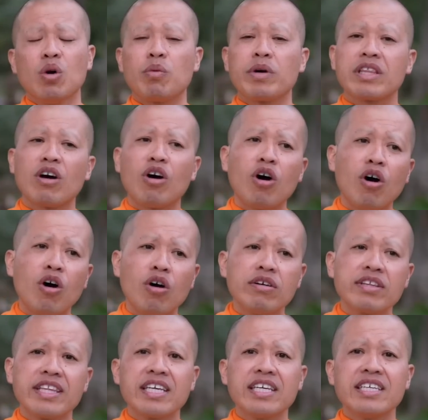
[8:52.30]
with
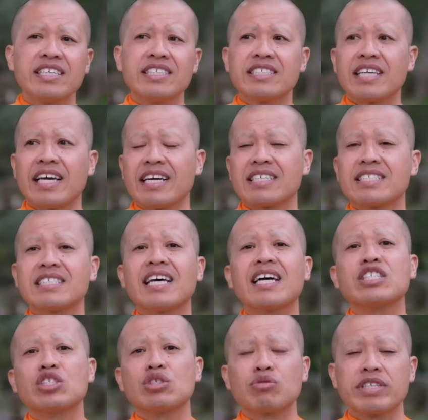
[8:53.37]
all these
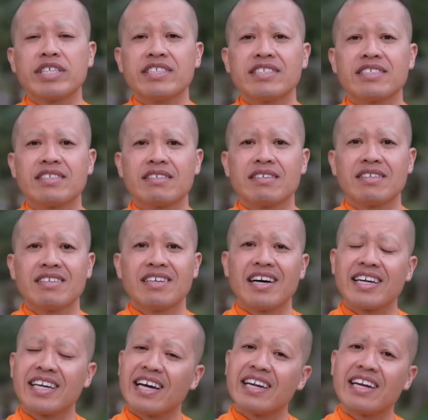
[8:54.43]
accessories,
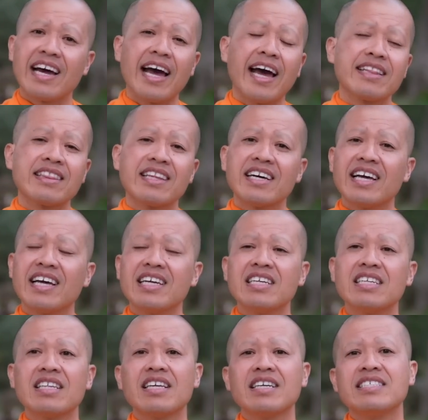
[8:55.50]
again, at the
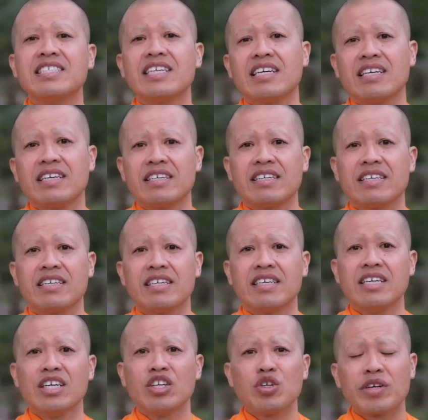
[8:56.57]
end of the day,
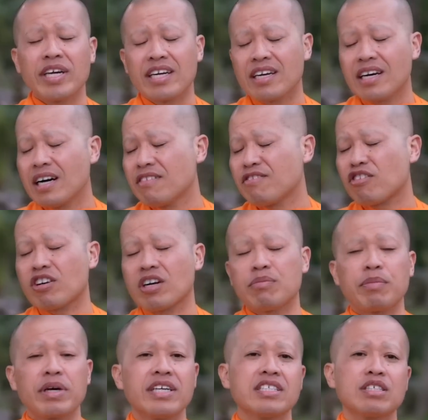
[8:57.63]
you can cover up
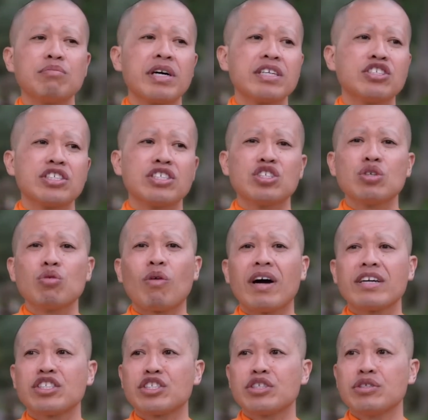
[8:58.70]
as much as you
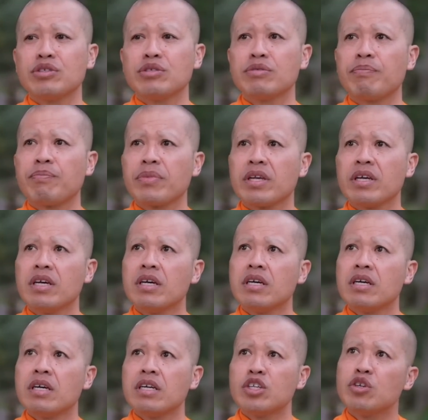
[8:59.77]
want to.
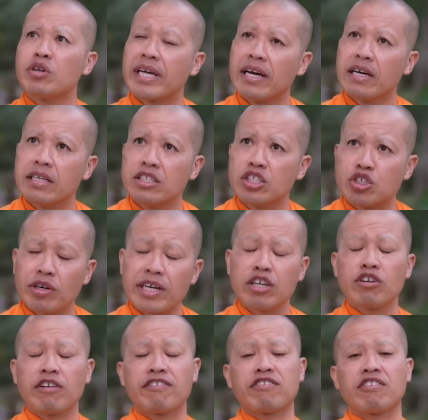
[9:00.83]
You can trick
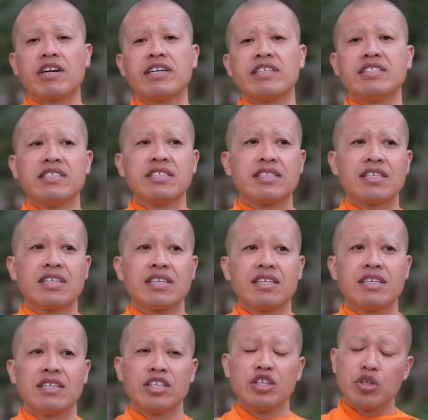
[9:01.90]
your friends.
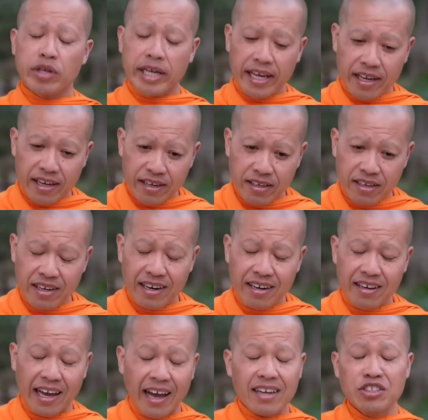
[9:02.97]
You can
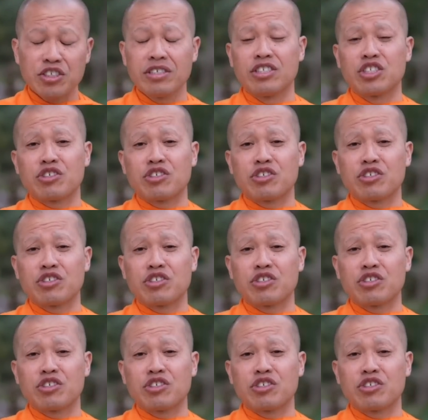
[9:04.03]
actually